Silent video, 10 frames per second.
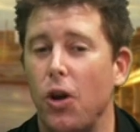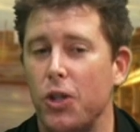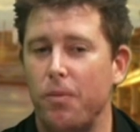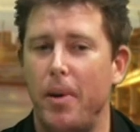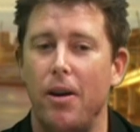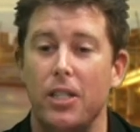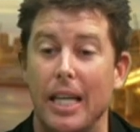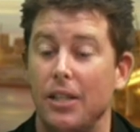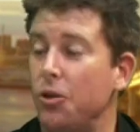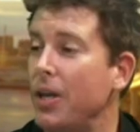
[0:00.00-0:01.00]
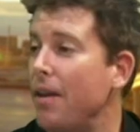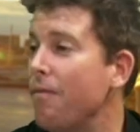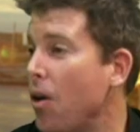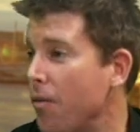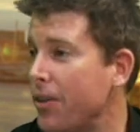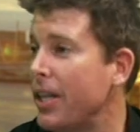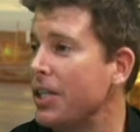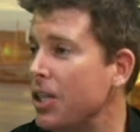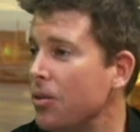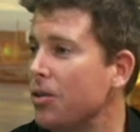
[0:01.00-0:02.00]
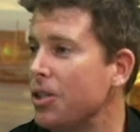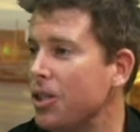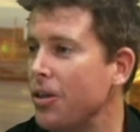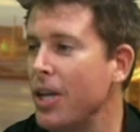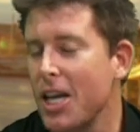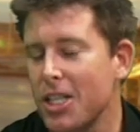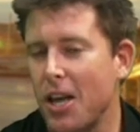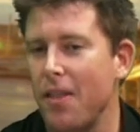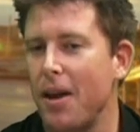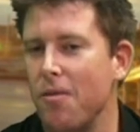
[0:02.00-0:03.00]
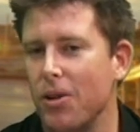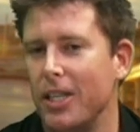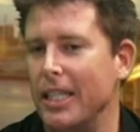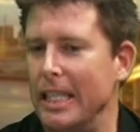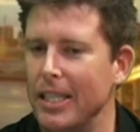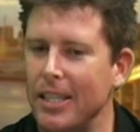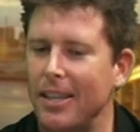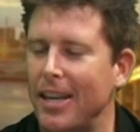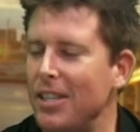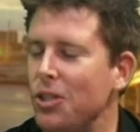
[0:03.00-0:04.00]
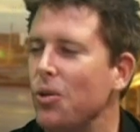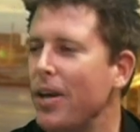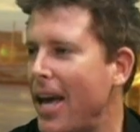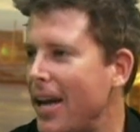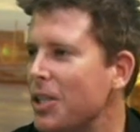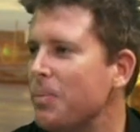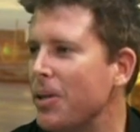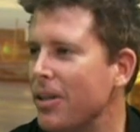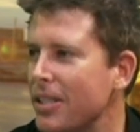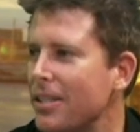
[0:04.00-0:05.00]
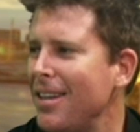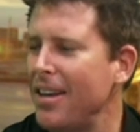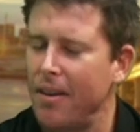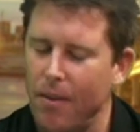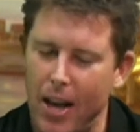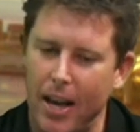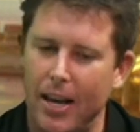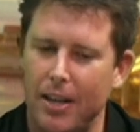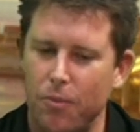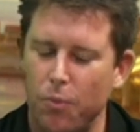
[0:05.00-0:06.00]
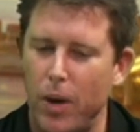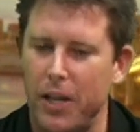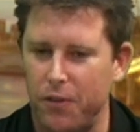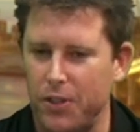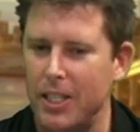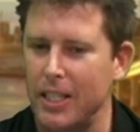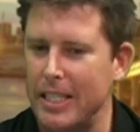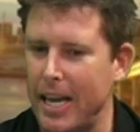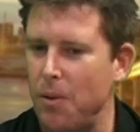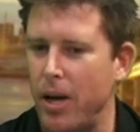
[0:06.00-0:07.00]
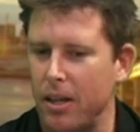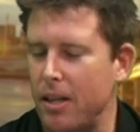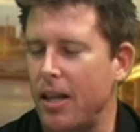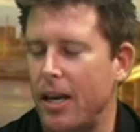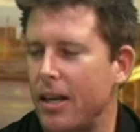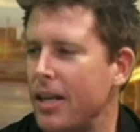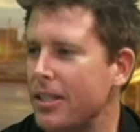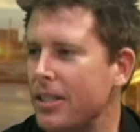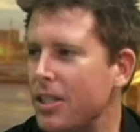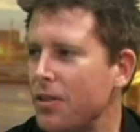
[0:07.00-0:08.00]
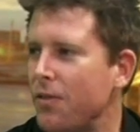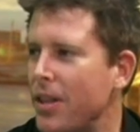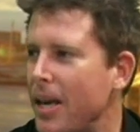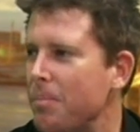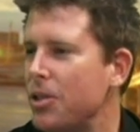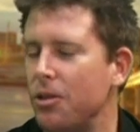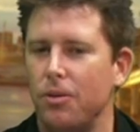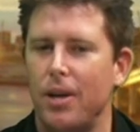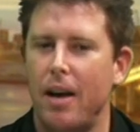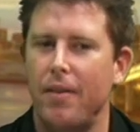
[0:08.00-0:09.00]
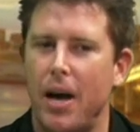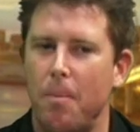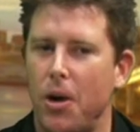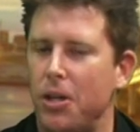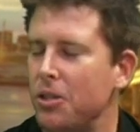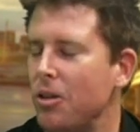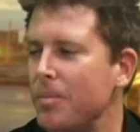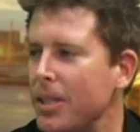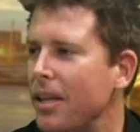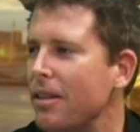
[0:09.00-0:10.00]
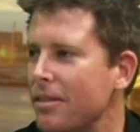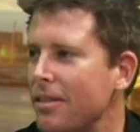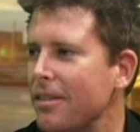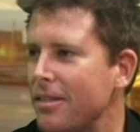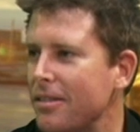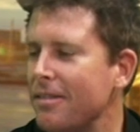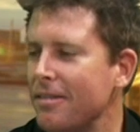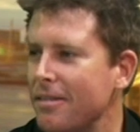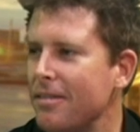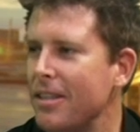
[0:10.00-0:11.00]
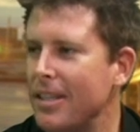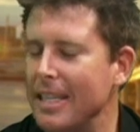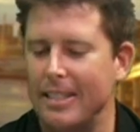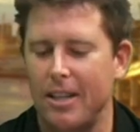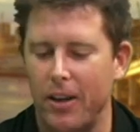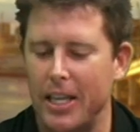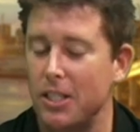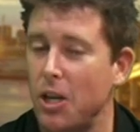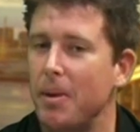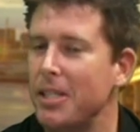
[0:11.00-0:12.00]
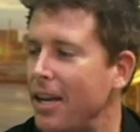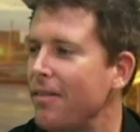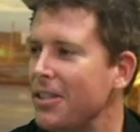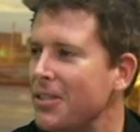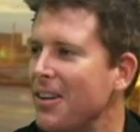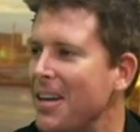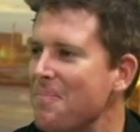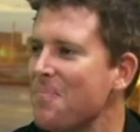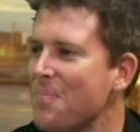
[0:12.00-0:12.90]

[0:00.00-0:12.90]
lots of parents that do get involved with their children too, so they really enjoy that experience. When it's facilitated well, that just for them to have a harmonious time together is I get so much out of it, it's great.